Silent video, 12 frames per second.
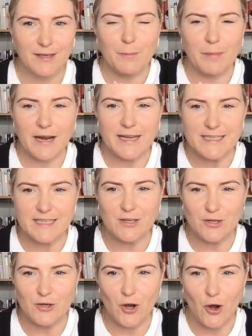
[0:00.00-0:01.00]
but I
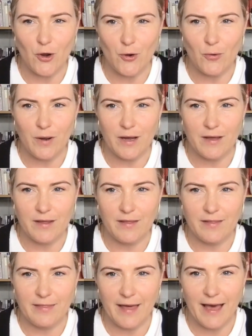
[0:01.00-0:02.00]
didn't know
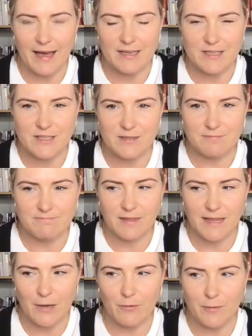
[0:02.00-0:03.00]
that
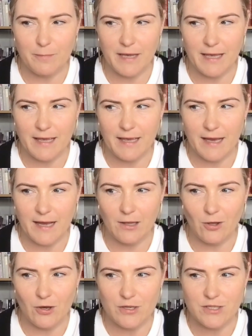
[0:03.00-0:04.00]
there would be a
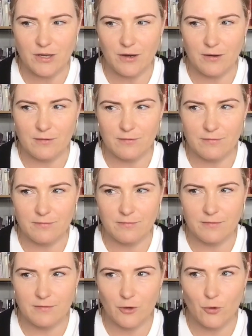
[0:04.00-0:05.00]
lot of
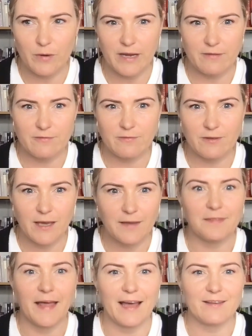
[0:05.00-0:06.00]
grief
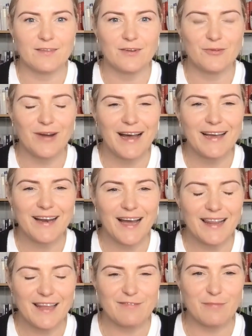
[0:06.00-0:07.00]
in that, right? I
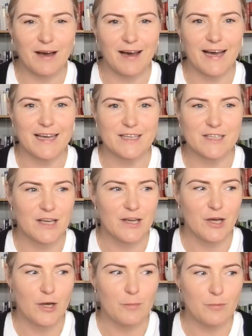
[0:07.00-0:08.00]
left behind
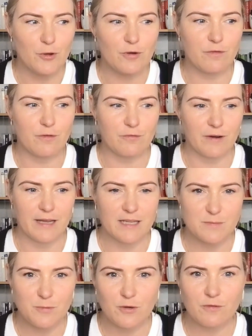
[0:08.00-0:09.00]
beautiful friends,
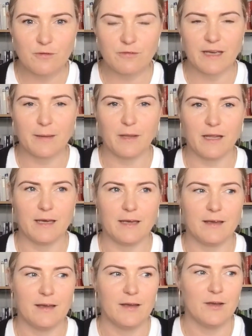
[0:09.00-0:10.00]
beautiful
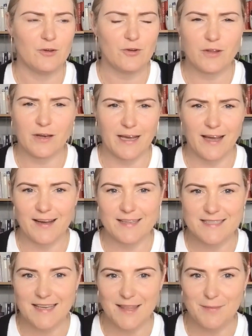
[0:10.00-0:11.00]
family. Not that I can't
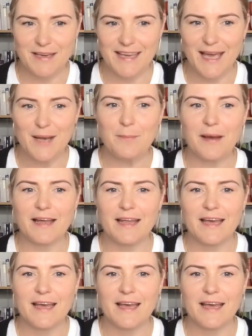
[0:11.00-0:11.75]
see them again, but